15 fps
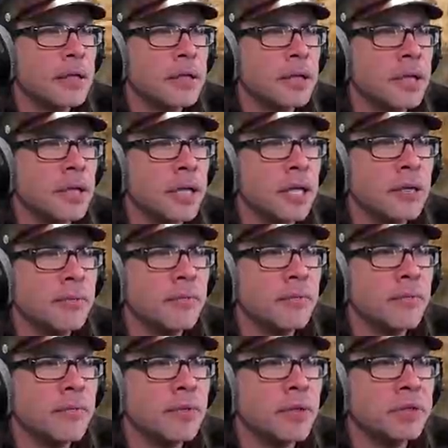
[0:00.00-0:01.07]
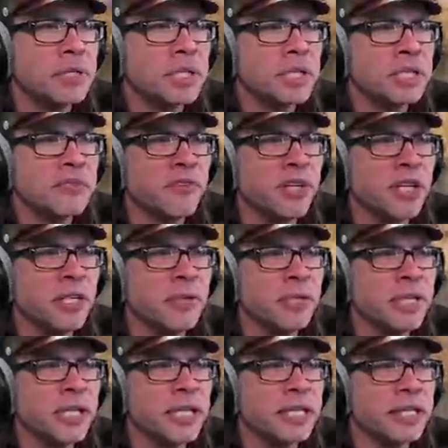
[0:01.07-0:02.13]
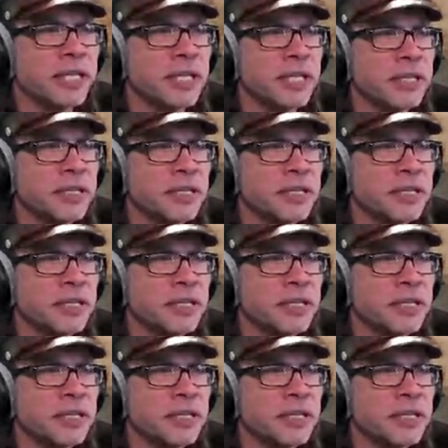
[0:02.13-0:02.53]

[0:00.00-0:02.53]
Yeah, no sense following that guy.